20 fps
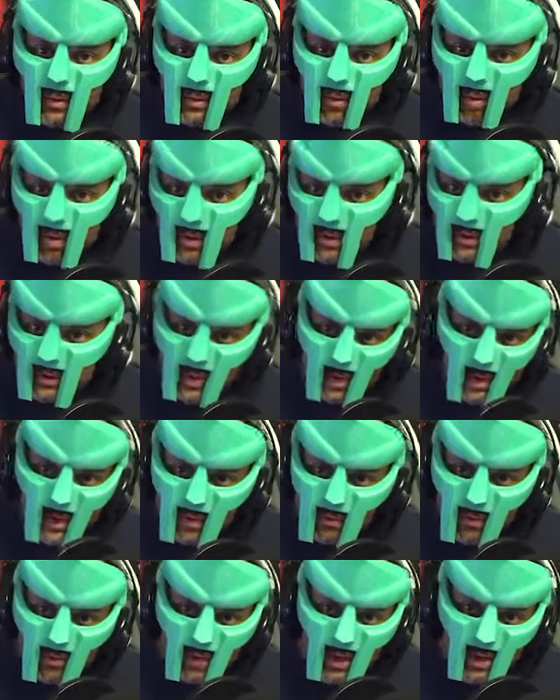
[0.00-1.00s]
all sending
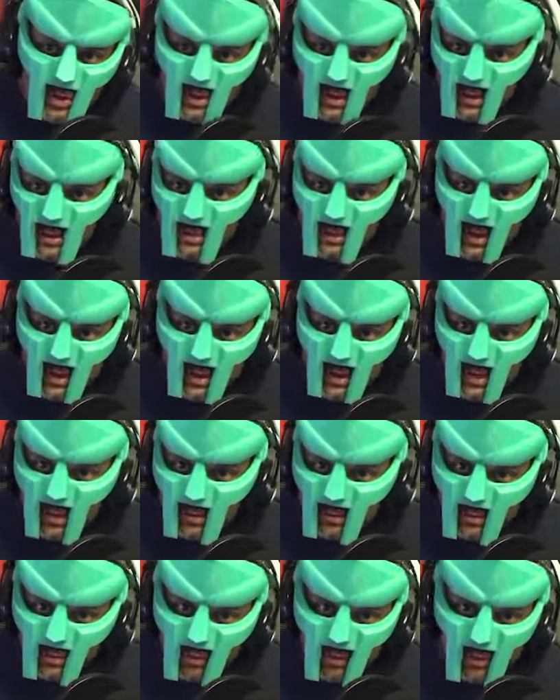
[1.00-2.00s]
information and sending
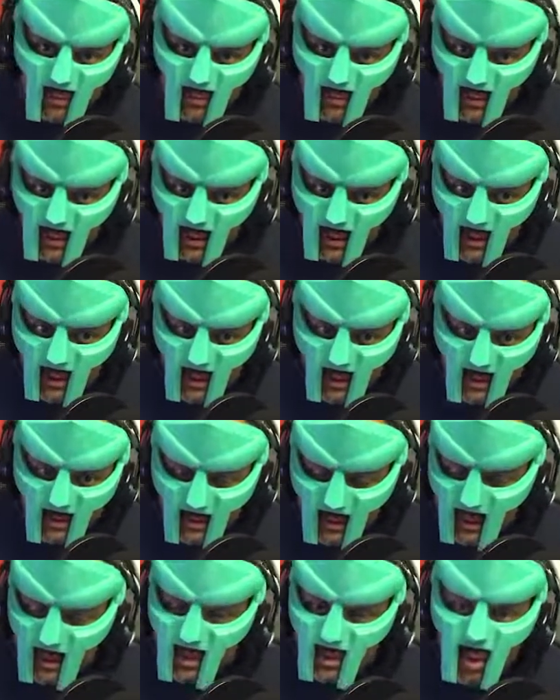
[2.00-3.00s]

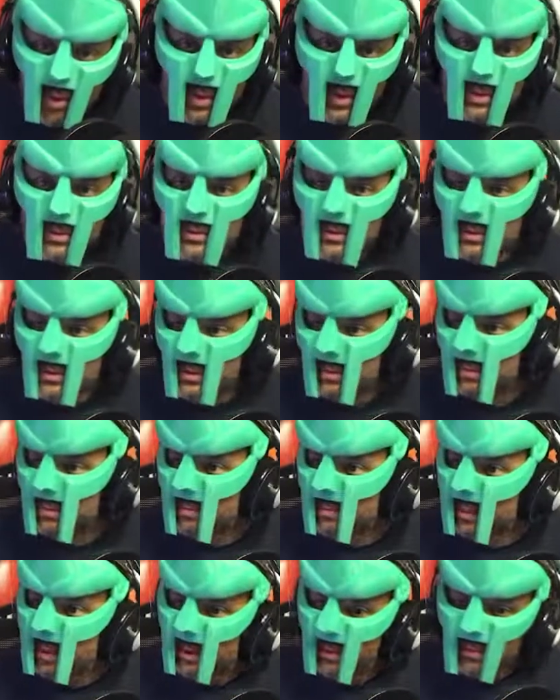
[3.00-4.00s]
sending tokens
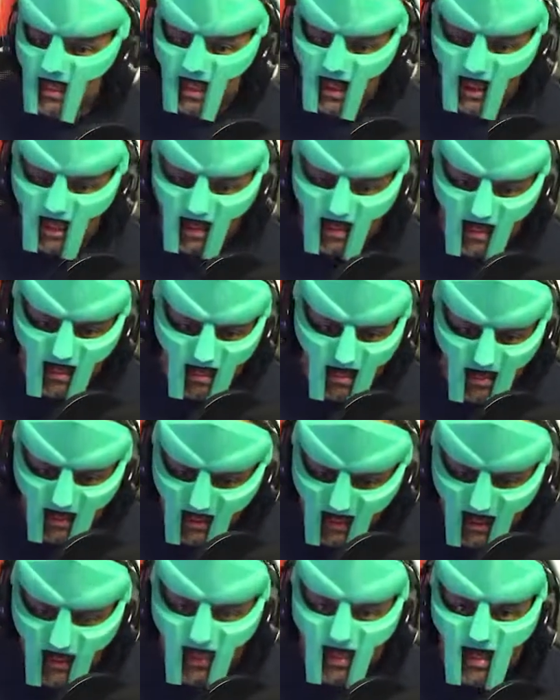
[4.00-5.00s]
and
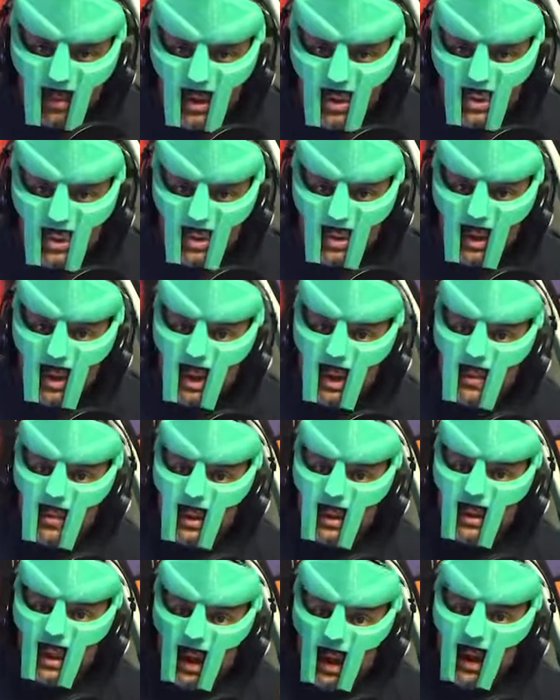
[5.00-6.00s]
information
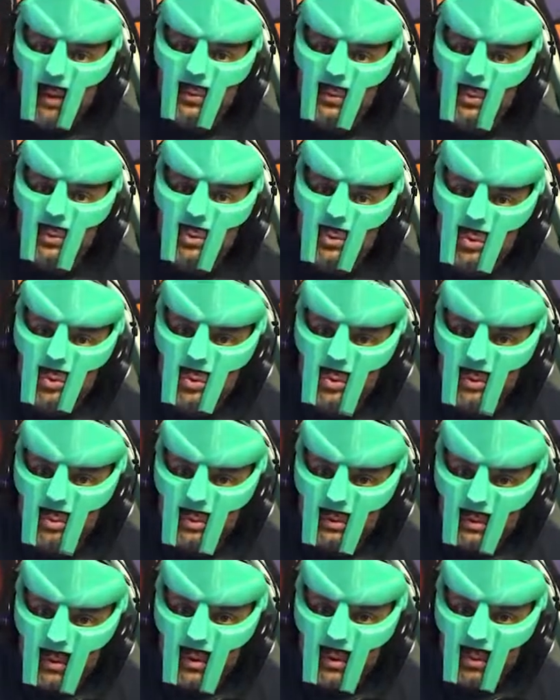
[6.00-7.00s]
that have to
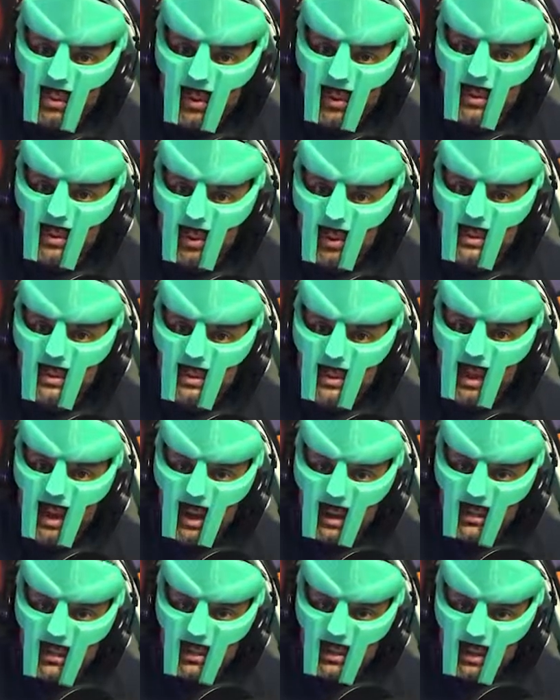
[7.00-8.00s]
deal with their
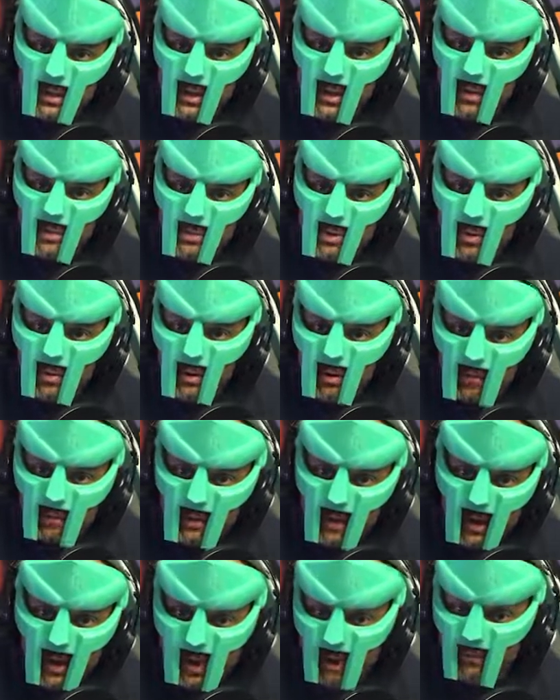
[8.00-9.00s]
CI/CD. So if
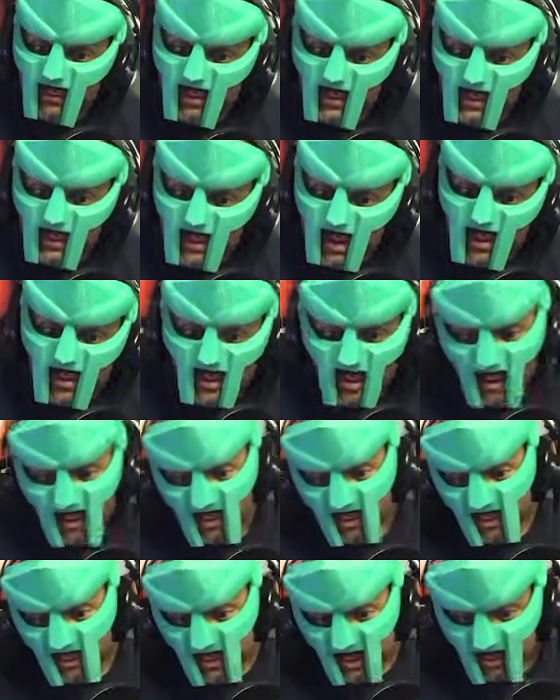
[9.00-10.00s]
they have to send their,
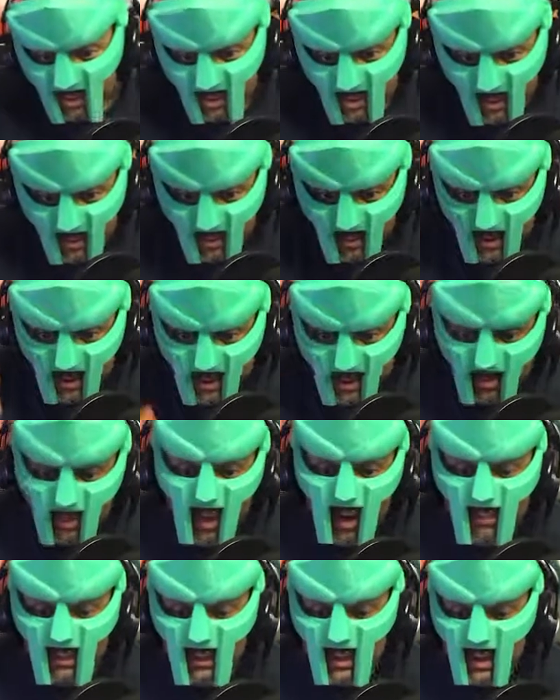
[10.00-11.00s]
for example, GPG
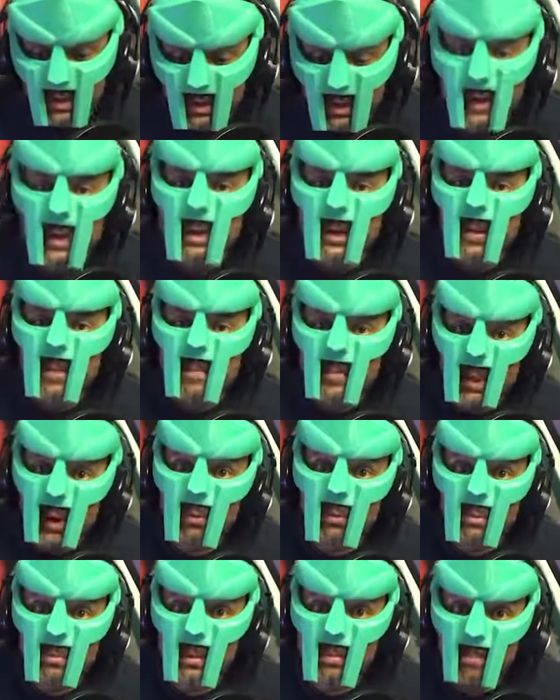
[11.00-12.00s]
private key, that
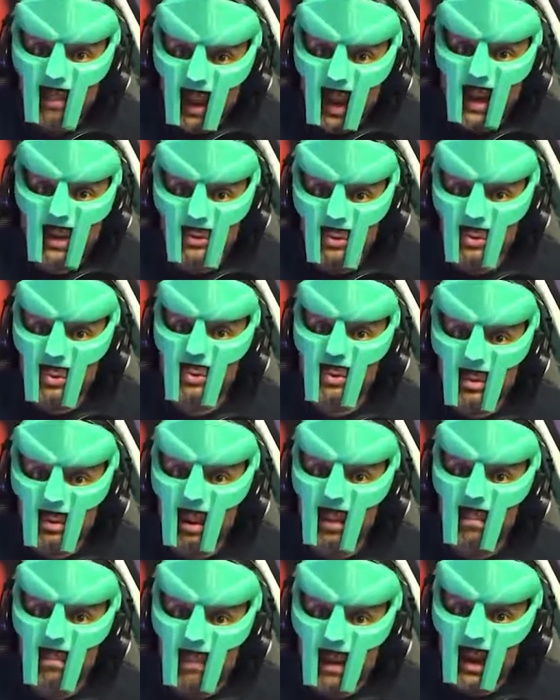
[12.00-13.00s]
would be passed to the
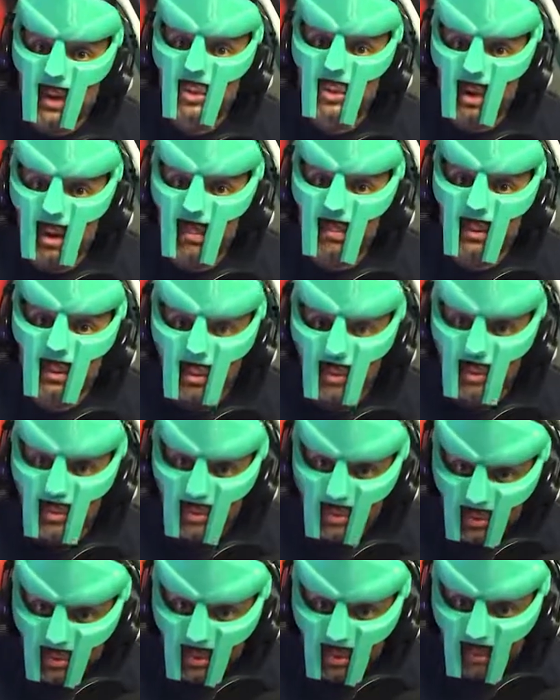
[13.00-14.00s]
bash uploader tool.